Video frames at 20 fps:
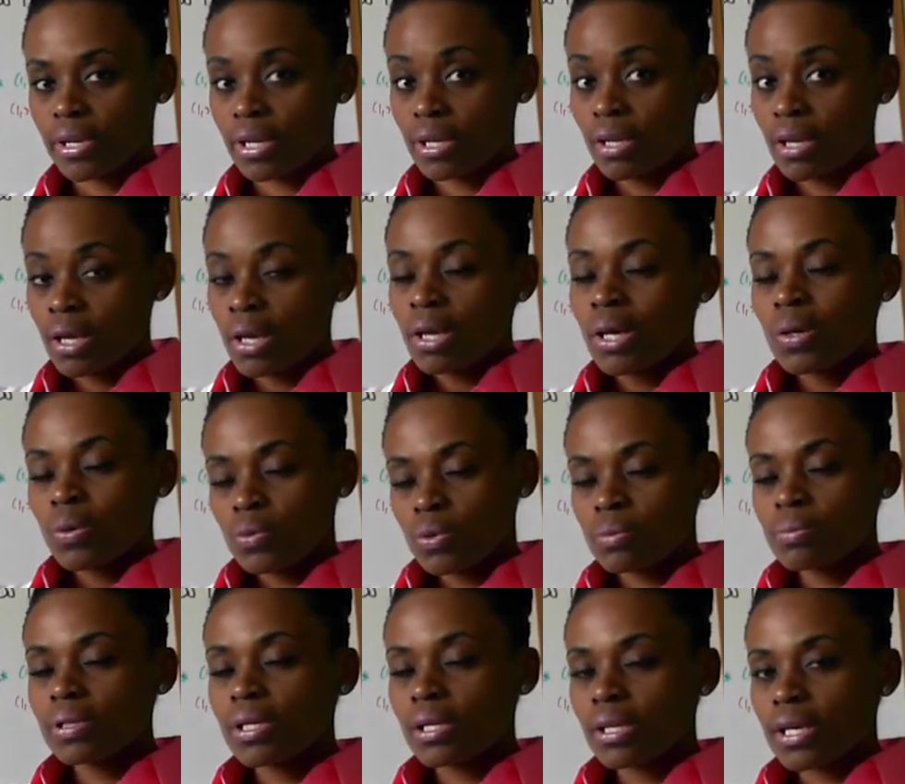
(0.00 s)
ring
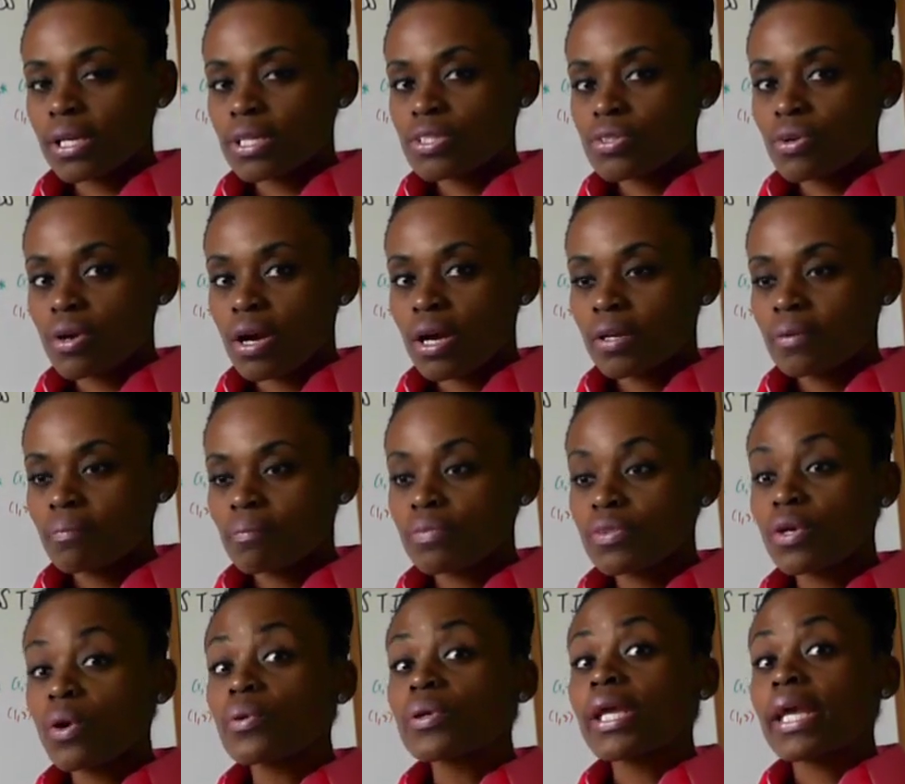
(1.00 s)
will be
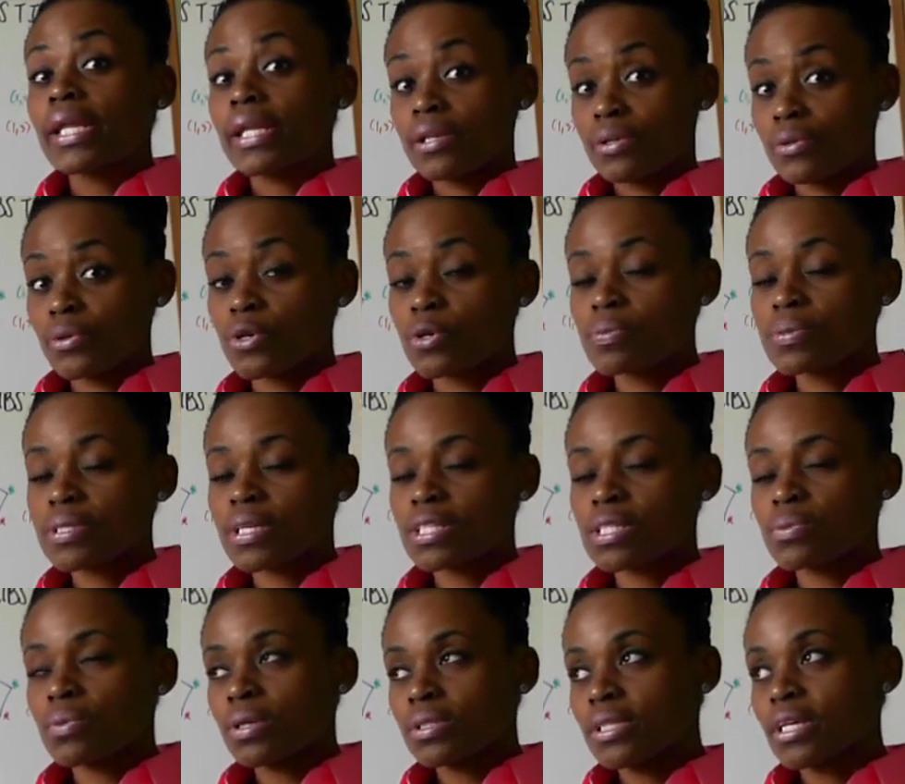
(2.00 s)
electron donating groups.
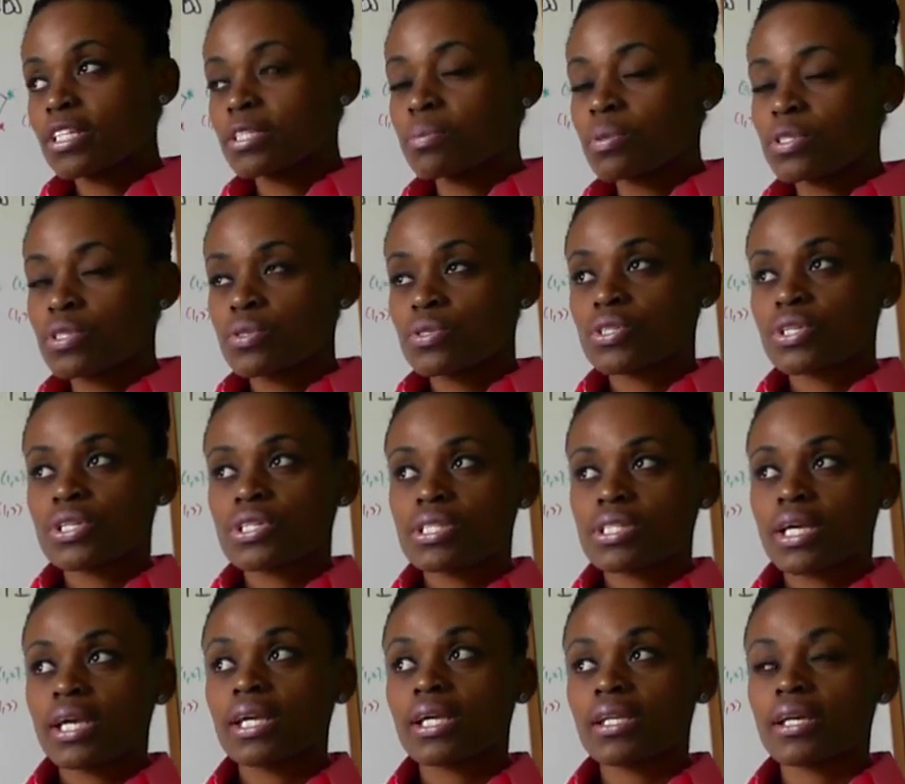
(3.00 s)
That's what textbooks usually
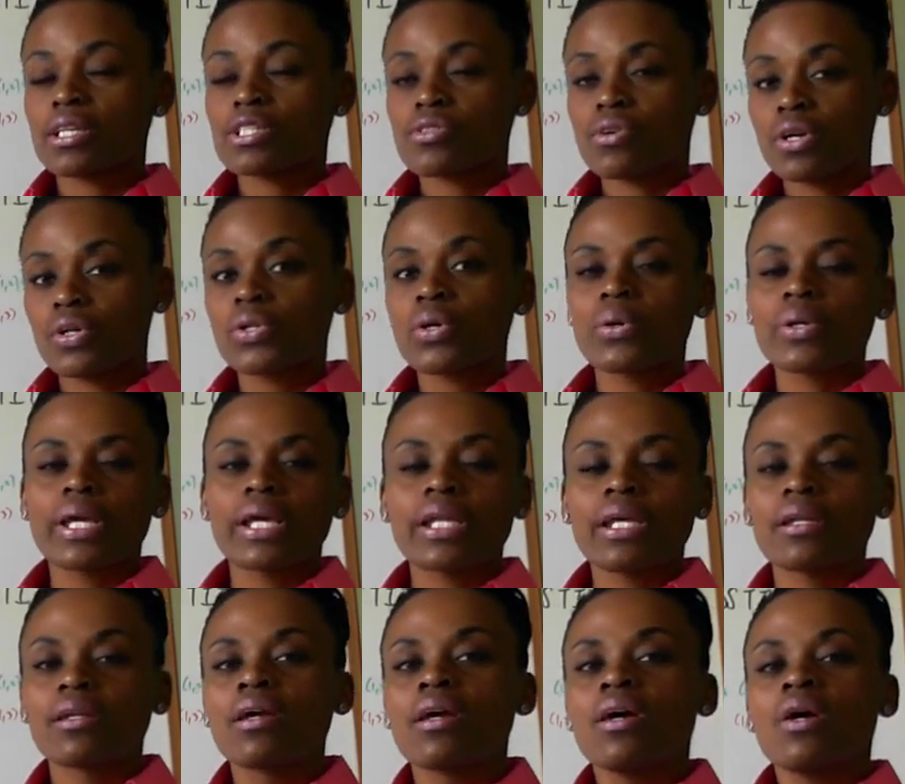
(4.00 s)
say, electron
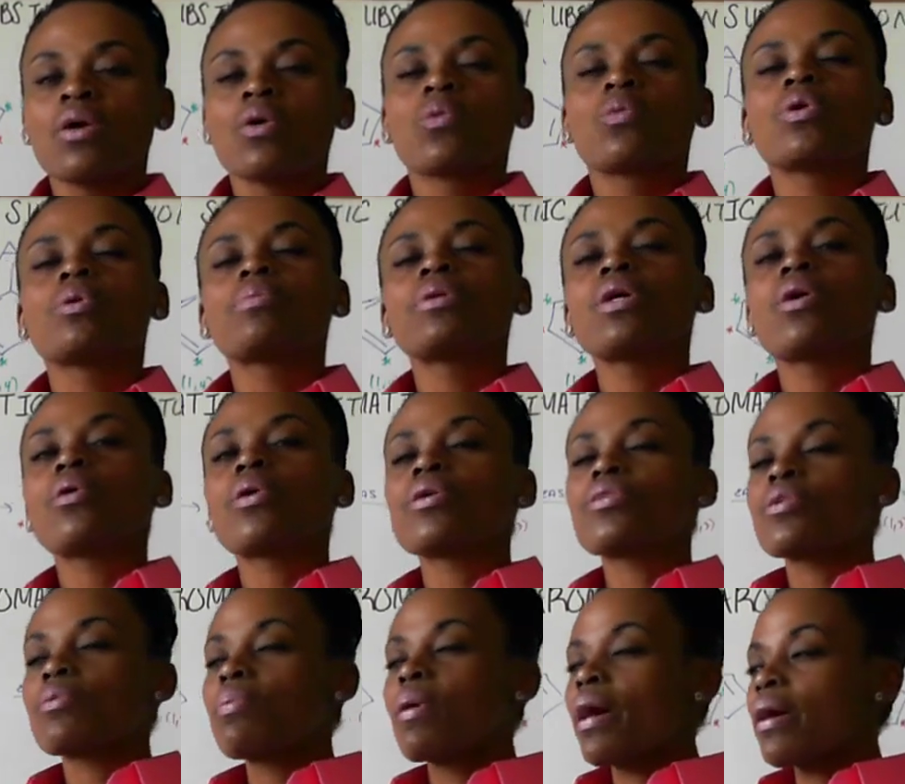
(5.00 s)
donating, will be
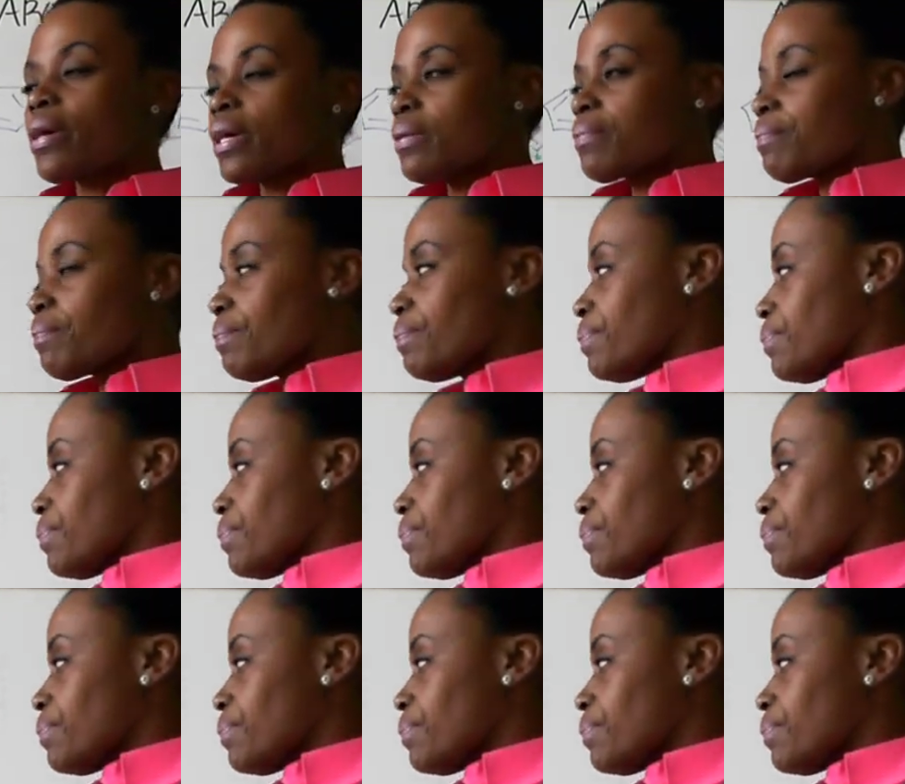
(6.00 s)
orthopara